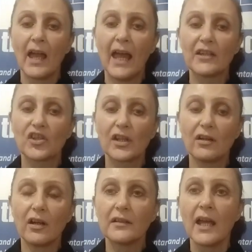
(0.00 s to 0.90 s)

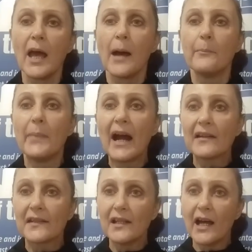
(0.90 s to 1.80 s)
Ashkelon,
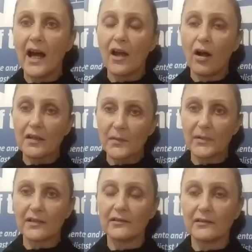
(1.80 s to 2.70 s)
Barzilai
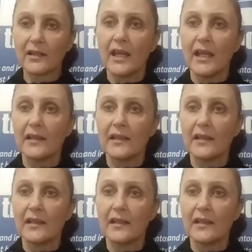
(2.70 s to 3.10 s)
Hospital